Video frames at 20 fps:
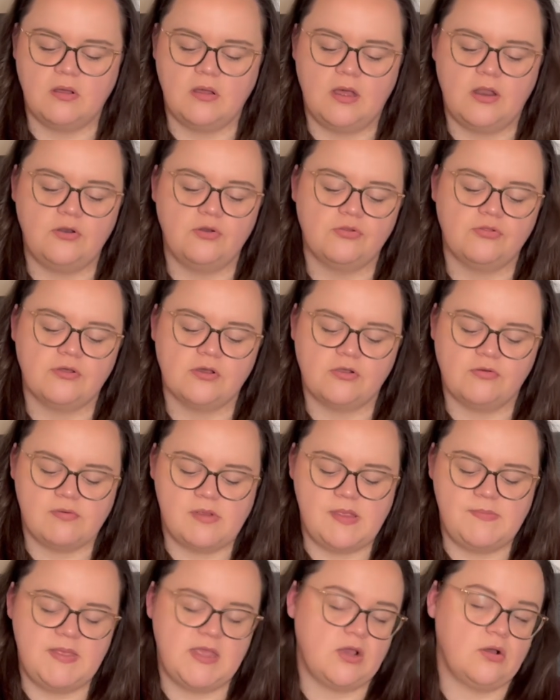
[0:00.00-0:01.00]
another
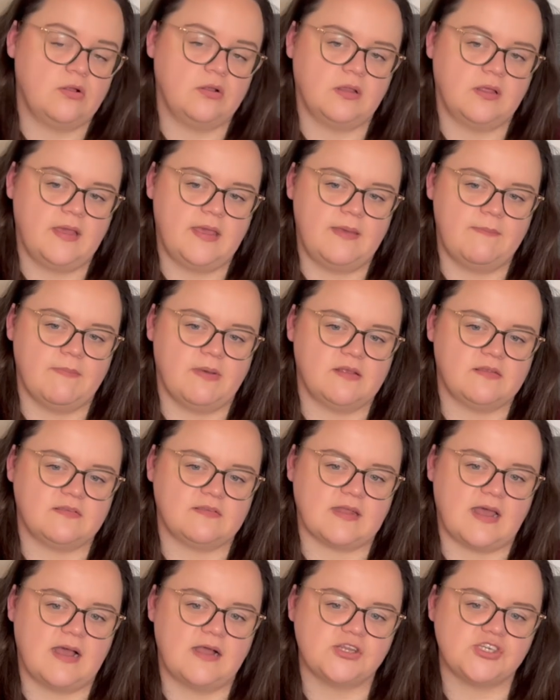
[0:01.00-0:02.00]
creamy colour in my
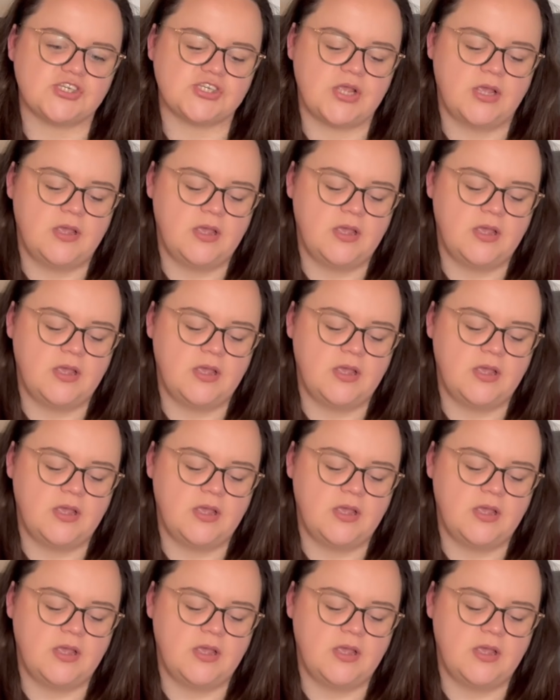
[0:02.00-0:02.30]
stash,